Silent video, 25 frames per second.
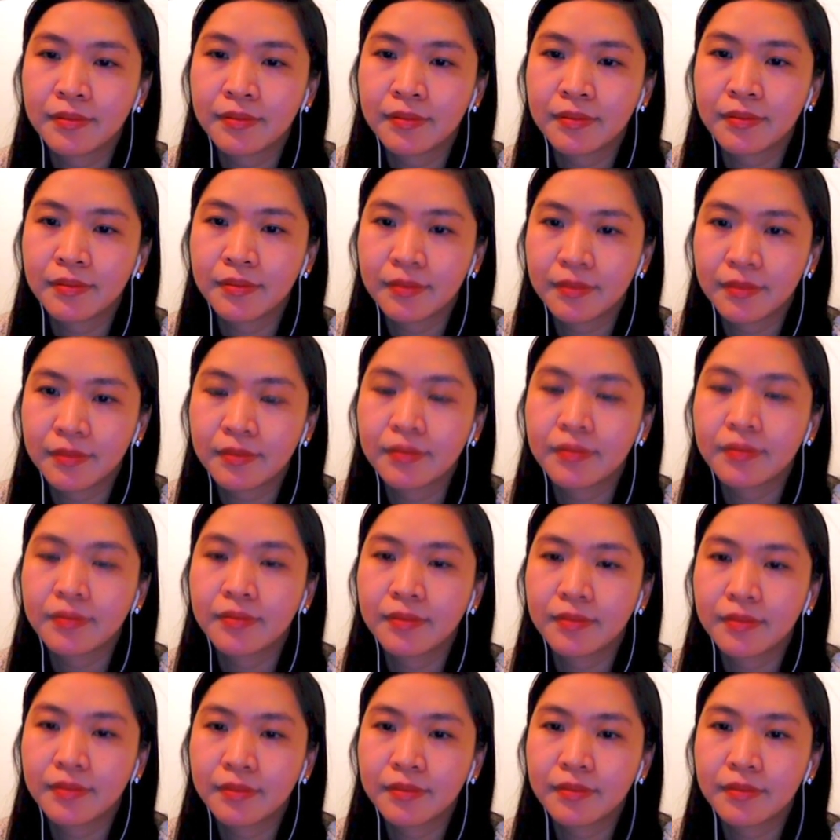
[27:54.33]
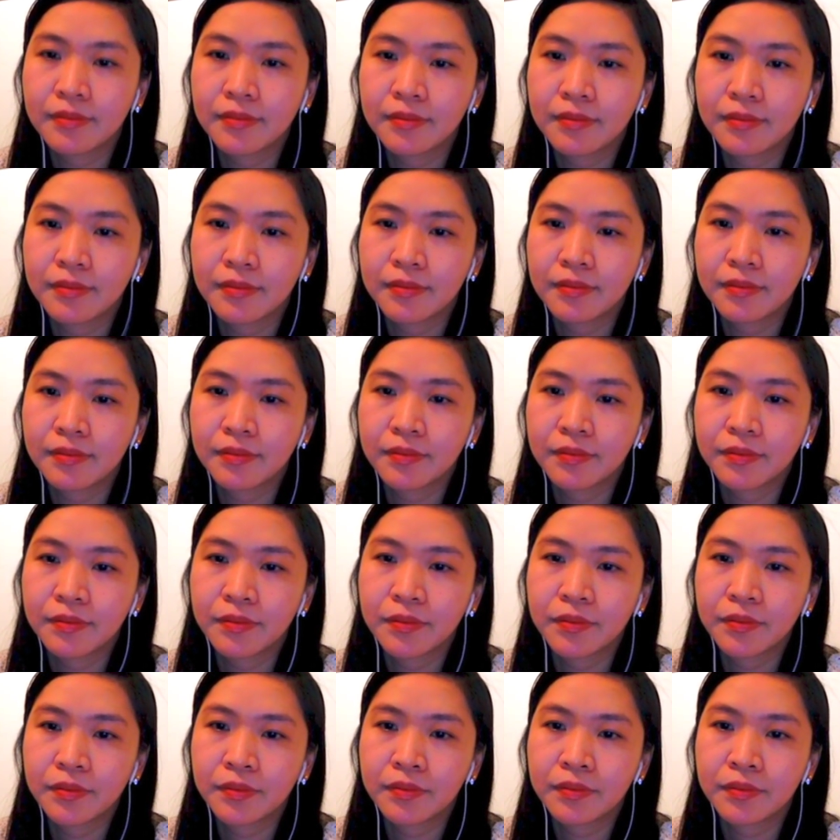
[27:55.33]

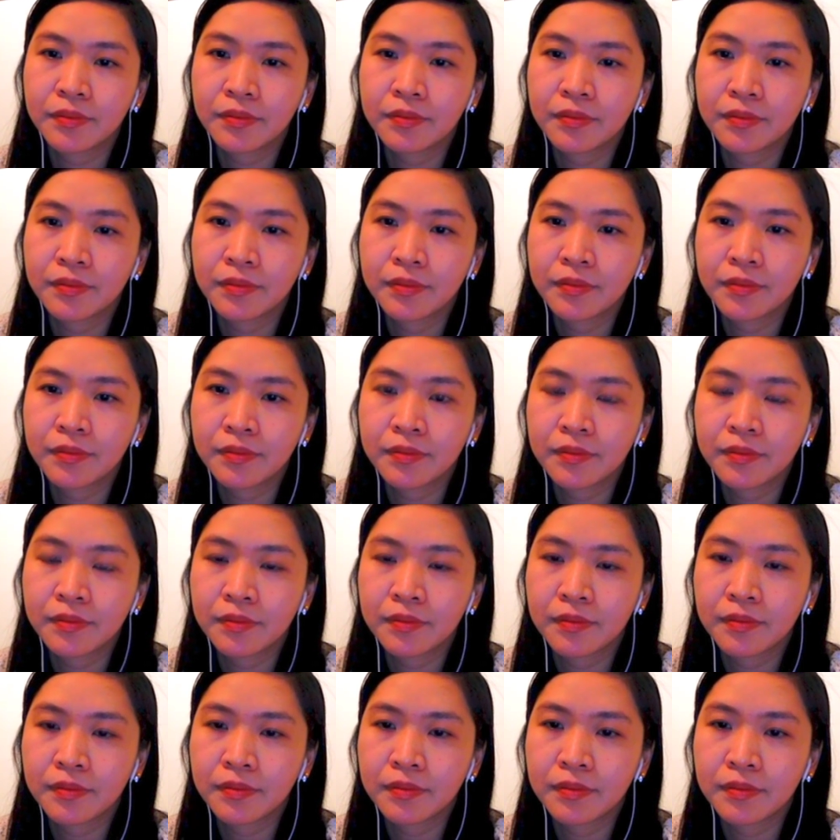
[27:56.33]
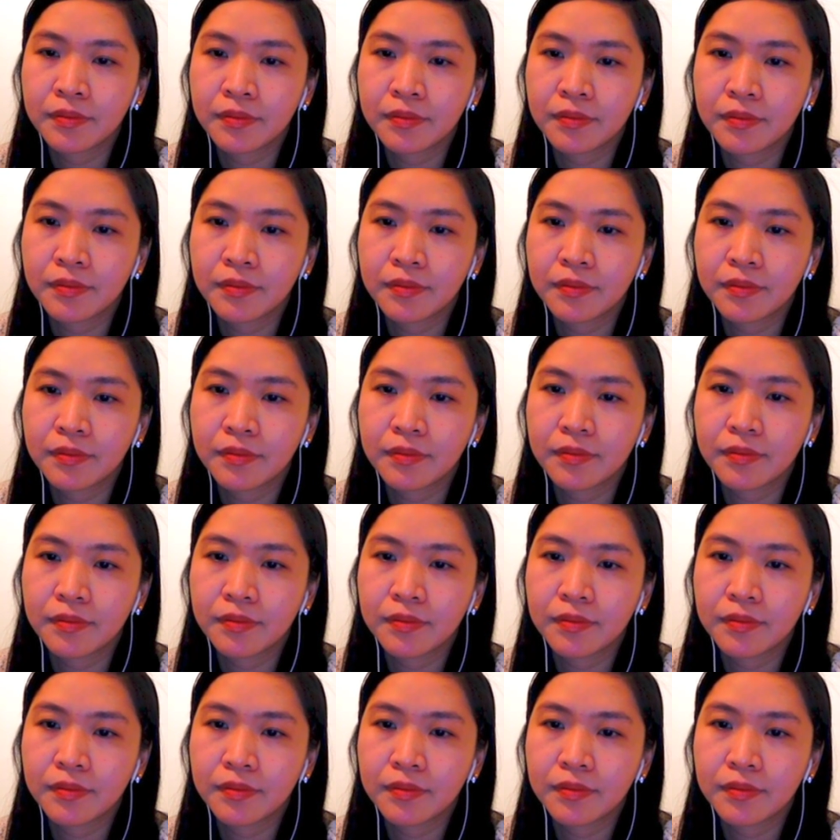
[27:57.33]
This person isn't speaking.